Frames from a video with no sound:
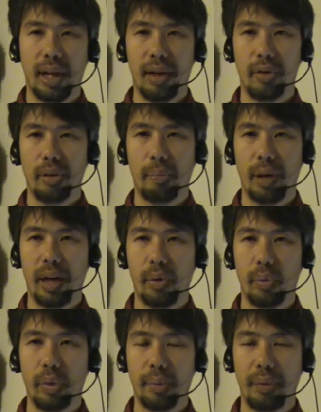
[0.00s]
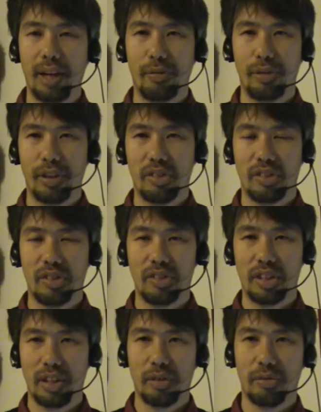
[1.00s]
how the power will manifest
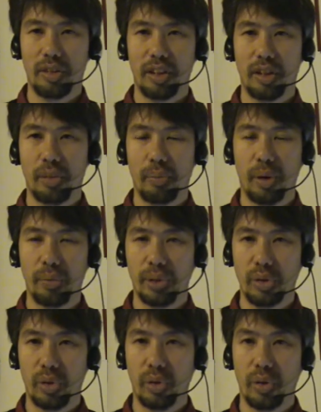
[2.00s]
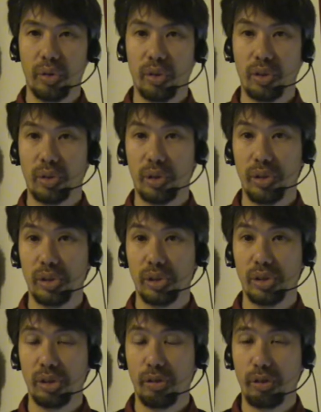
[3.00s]
itself. And at the moment you're not
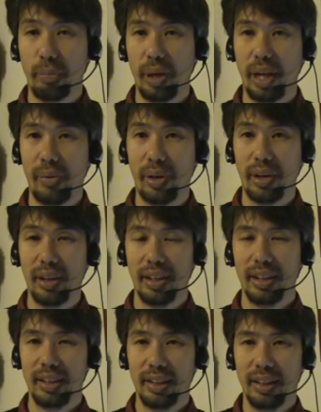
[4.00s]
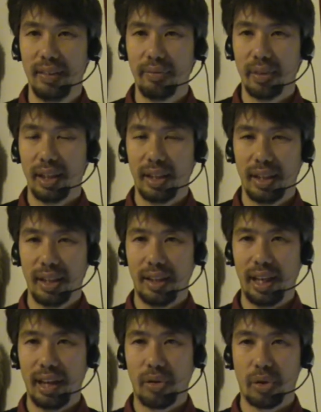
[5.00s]
conscious of the power,
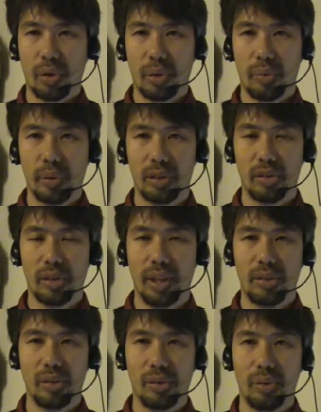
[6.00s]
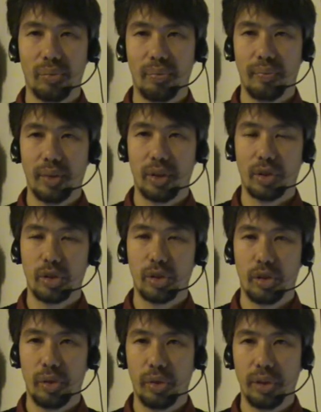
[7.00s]
then the egregore will try to
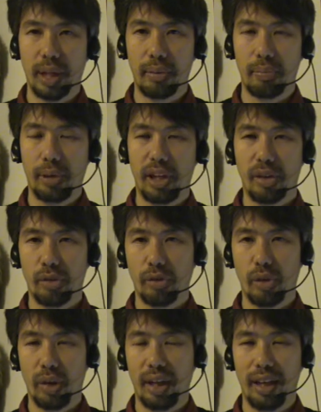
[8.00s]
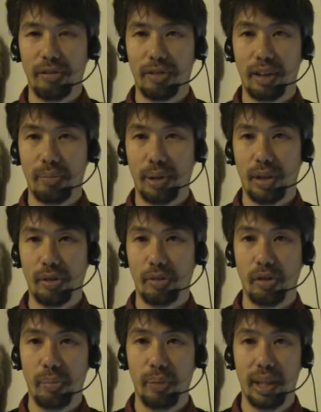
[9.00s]
control that part of your life, that part
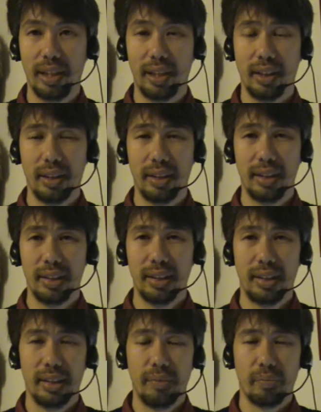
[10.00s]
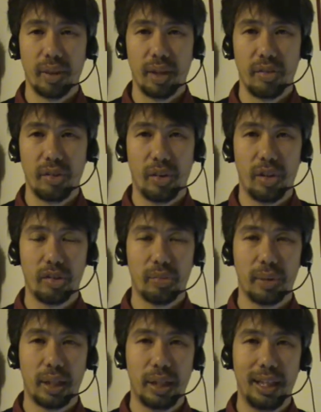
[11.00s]
of your being. So
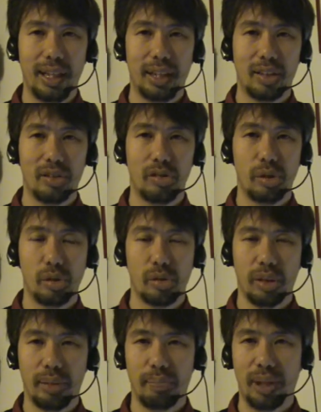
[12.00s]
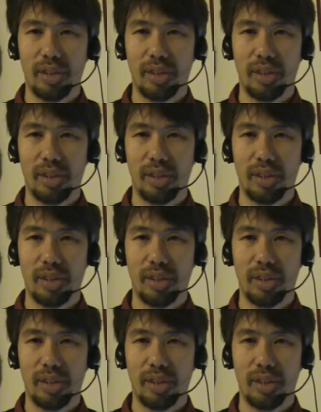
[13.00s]
ultimately it is usually